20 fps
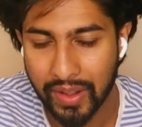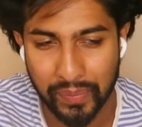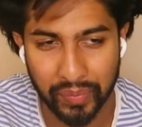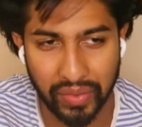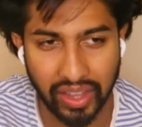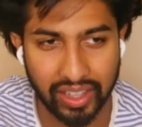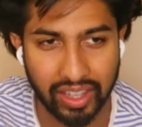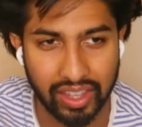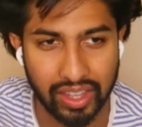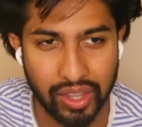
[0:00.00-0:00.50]

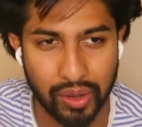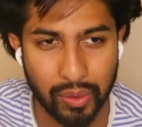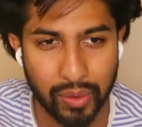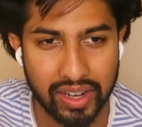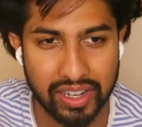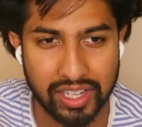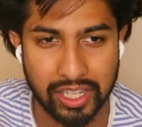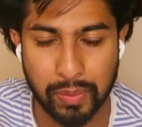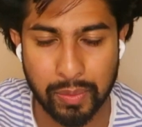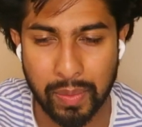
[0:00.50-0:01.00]
Like, you're
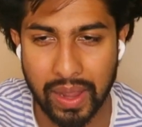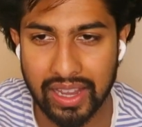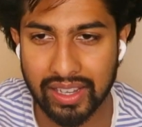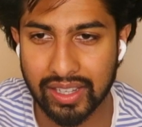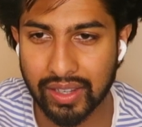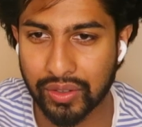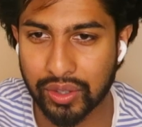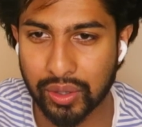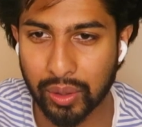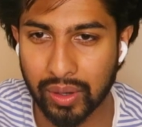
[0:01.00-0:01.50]
in a
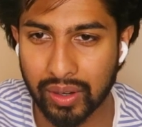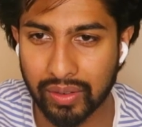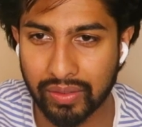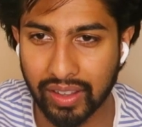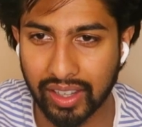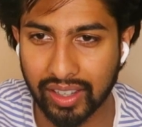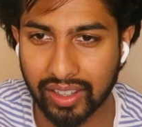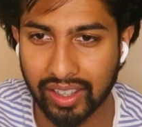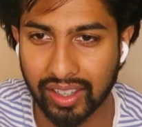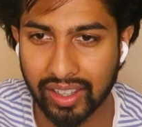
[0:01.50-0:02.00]
space of sort of
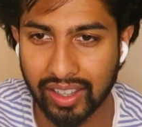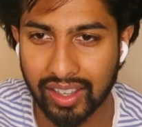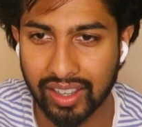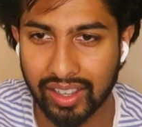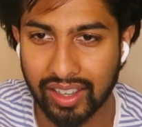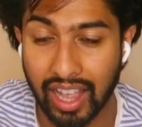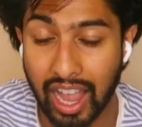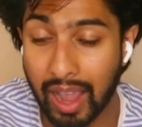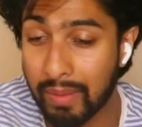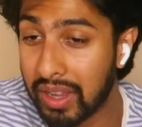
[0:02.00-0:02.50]
like,
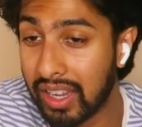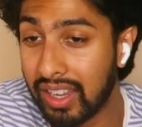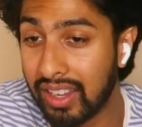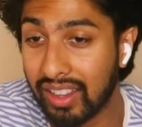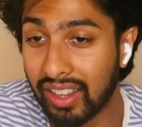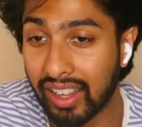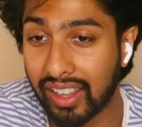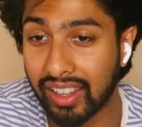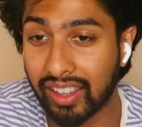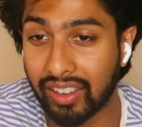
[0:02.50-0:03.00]
I
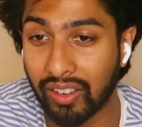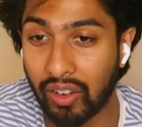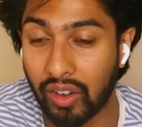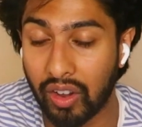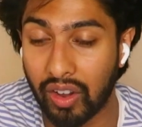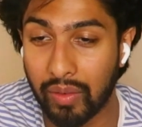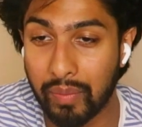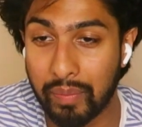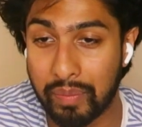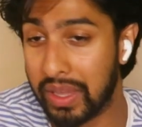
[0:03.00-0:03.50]
mean, like
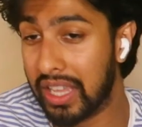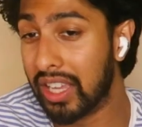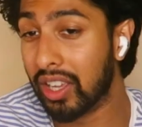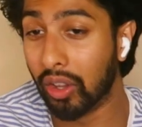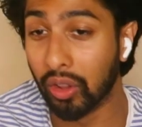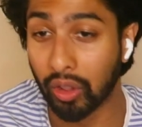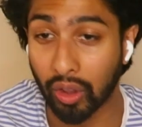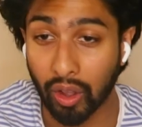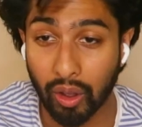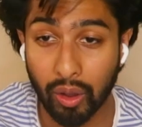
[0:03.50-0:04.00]
being
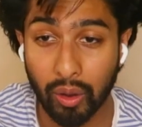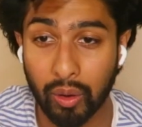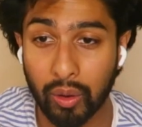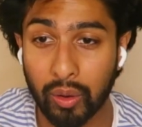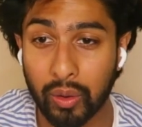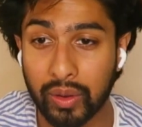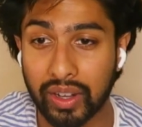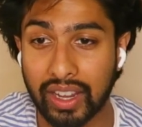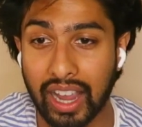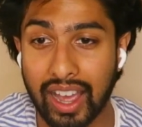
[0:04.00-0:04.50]

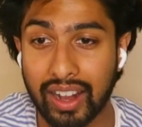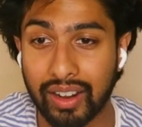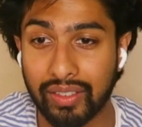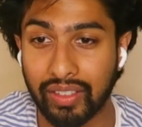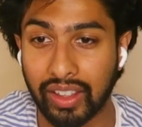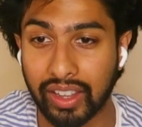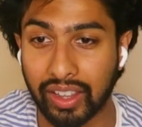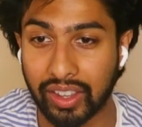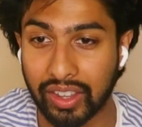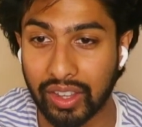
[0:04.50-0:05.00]
alone, kind
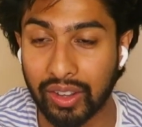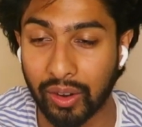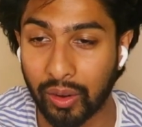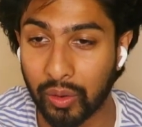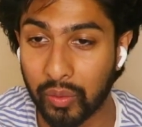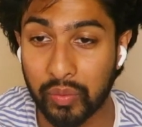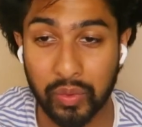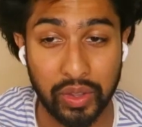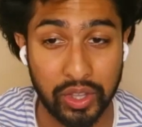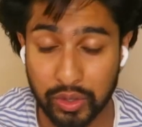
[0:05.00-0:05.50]
of like, you
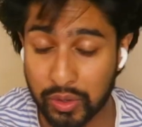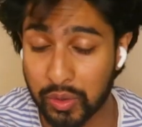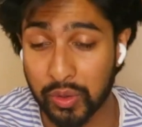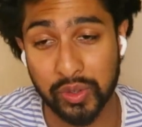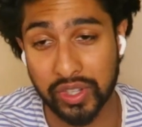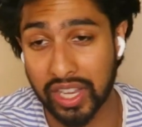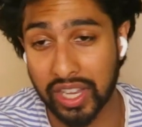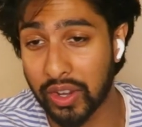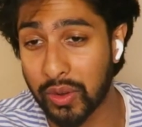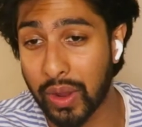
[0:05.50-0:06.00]
know,
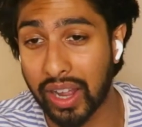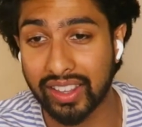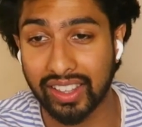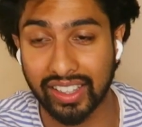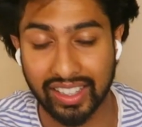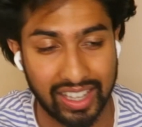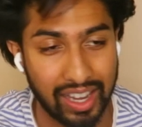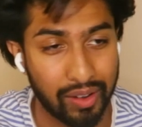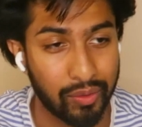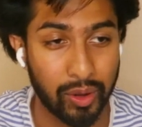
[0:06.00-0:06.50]
you said you had to
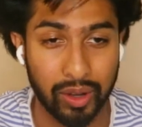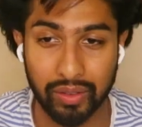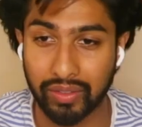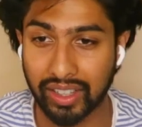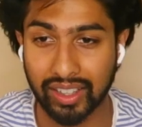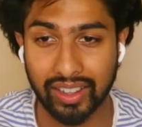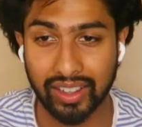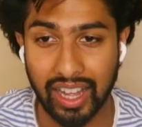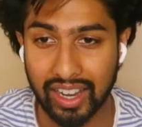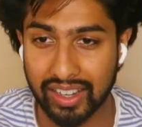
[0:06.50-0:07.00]
like get rid of
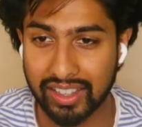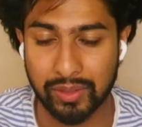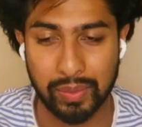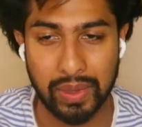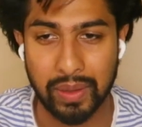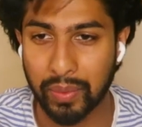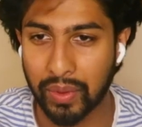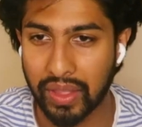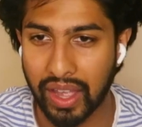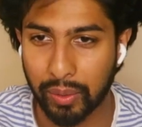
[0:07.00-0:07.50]
like a lot of these
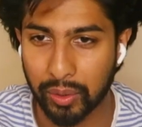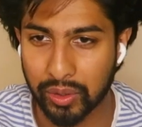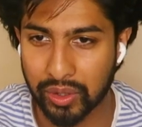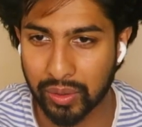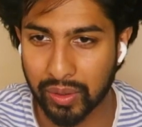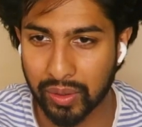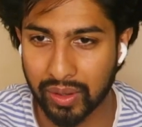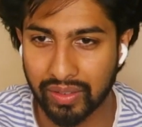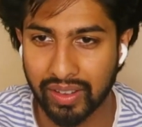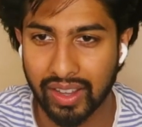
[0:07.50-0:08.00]
people that were
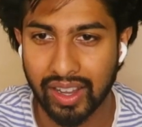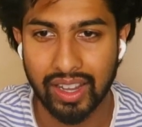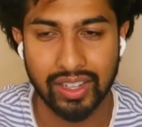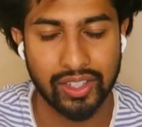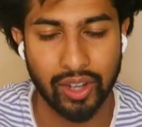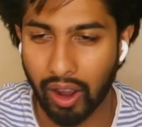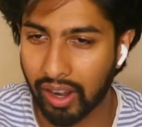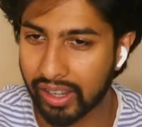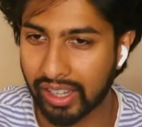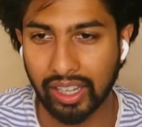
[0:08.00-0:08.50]
sort of
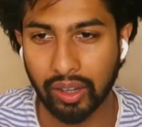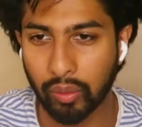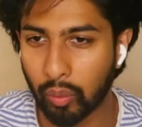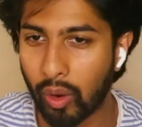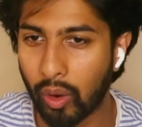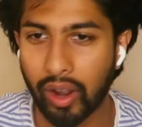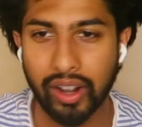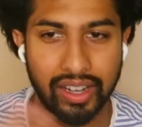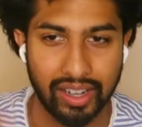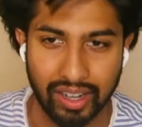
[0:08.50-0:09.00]
talking in
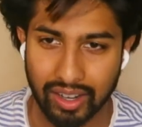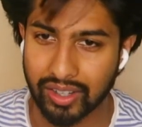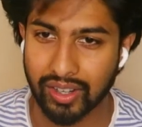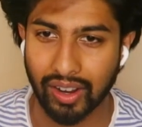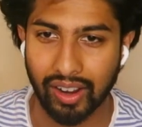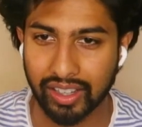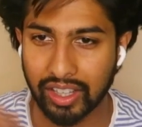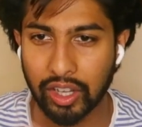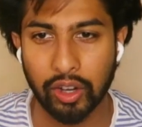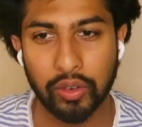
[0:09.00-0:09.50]
one ear,
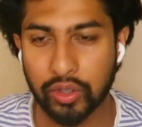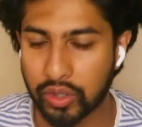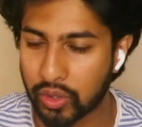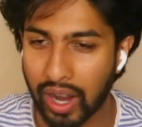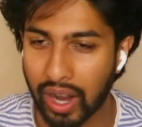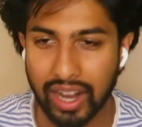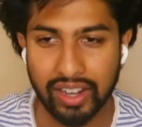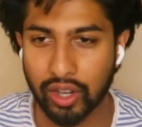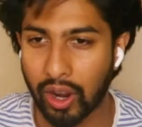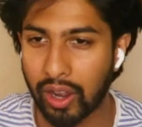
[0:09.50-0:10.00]
trying to
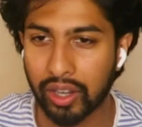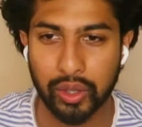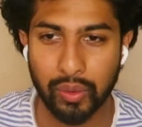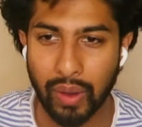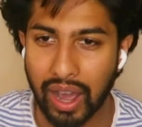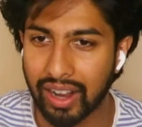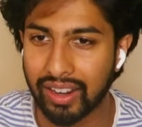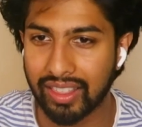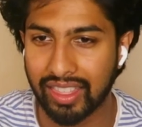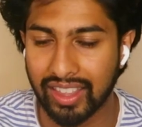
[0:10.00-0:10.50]
talk
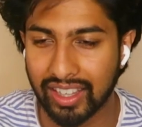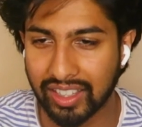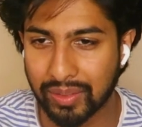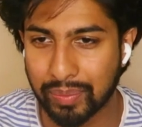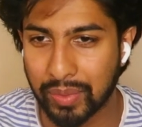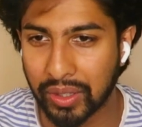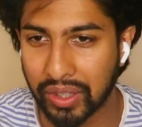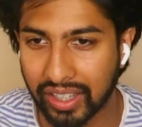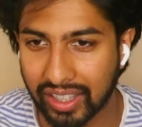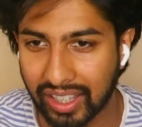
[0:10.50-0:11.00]
you out of
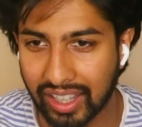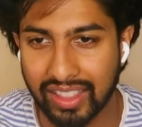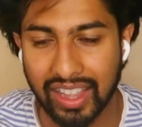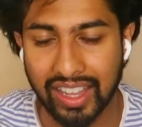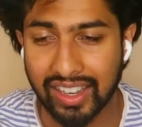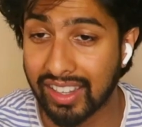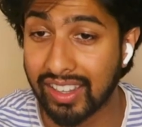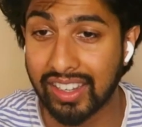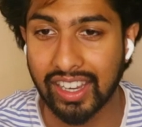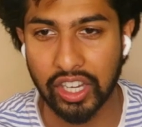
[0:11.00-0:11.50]
things. But like, in the
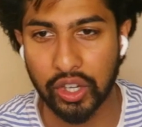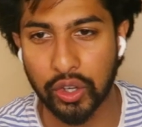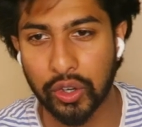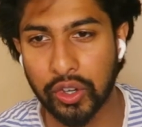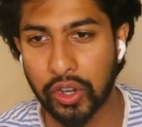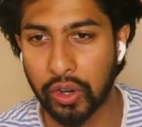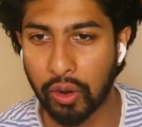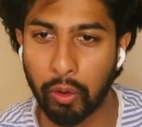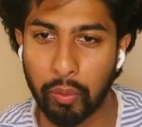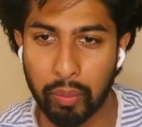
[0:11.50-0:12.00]
end of the day, you're
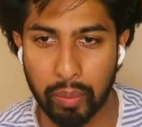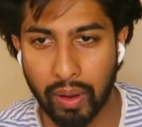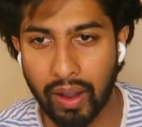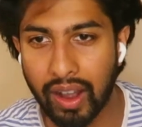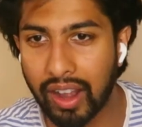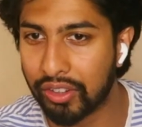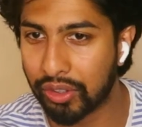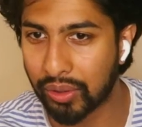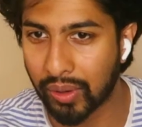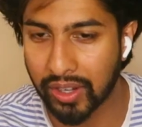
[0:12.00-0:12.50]
your own
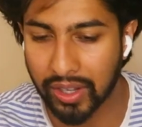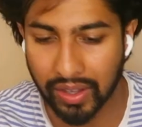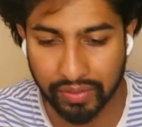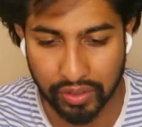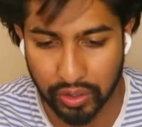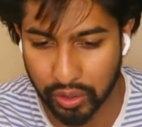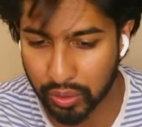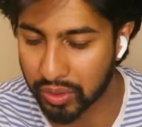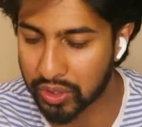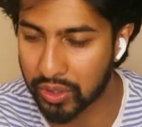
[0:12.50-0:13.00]
boss, right? You
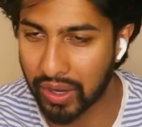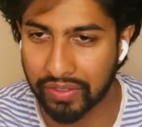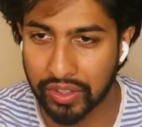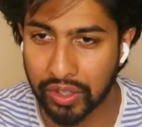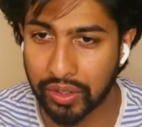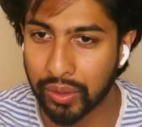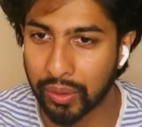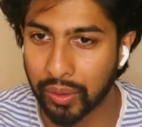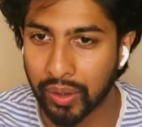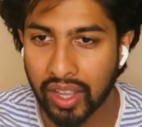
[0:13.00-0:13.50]
have to do what you have
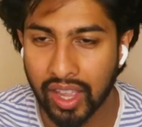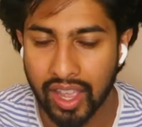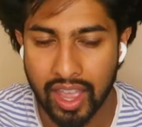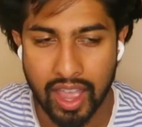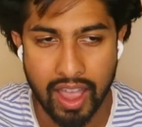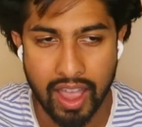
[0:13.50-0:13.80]
to do.